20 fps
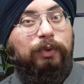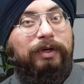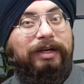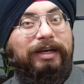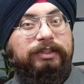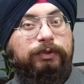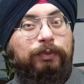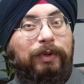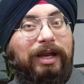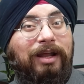to
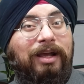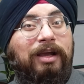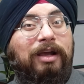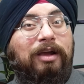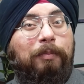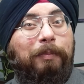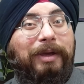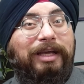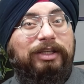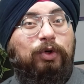it as well,
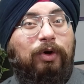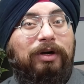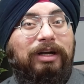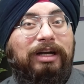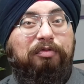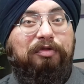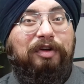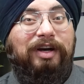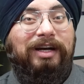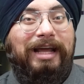based on
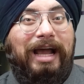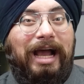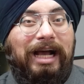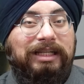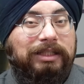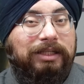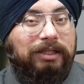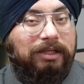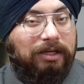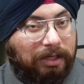different
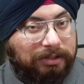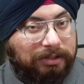asset